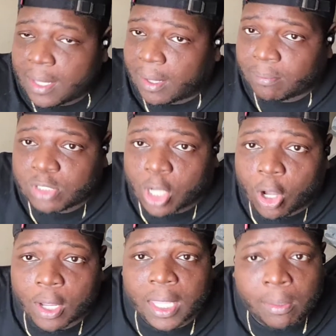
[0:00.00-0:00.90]
I'm
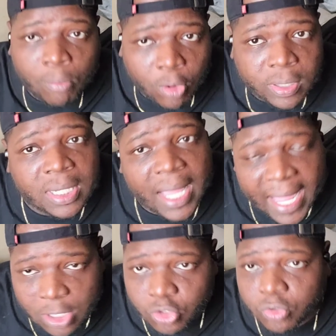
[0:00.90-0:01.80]
talking more than
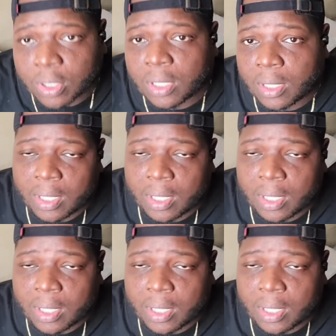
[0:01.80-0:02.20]
extra.